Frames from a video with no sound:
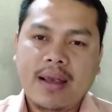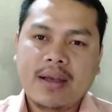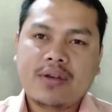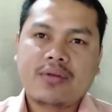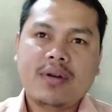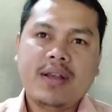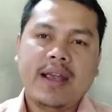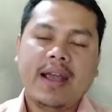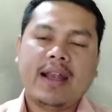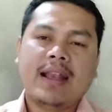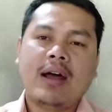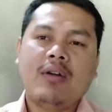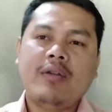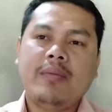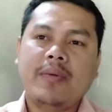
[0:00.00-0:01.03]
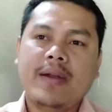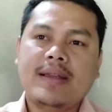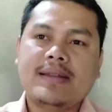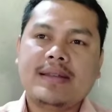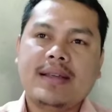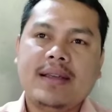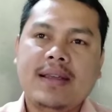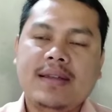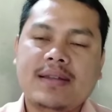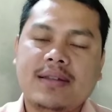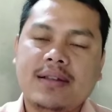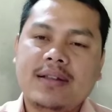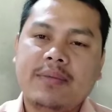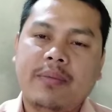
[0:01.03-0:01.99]
Actually, a noun phrase
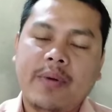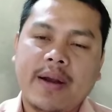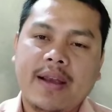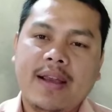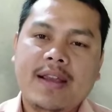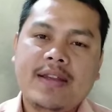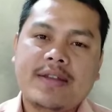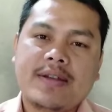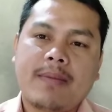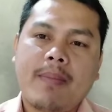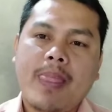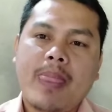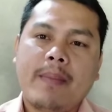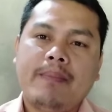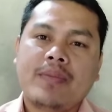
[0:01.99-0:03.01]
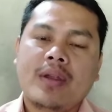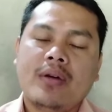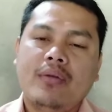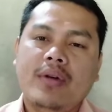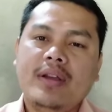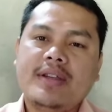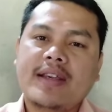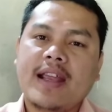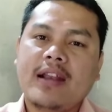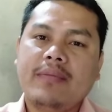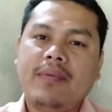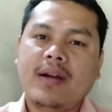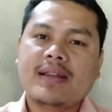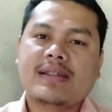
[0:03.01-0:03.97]
is that phrase which
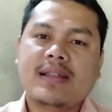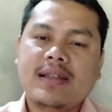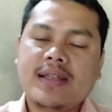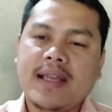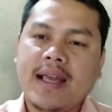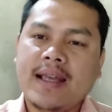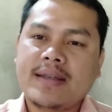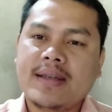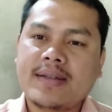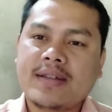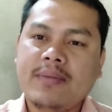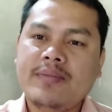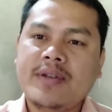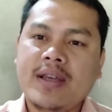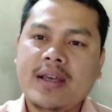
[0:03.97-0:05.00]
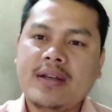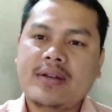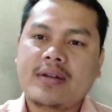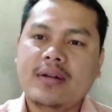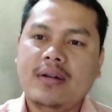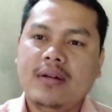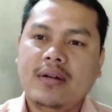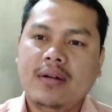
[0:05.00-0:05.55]
can function as a subject,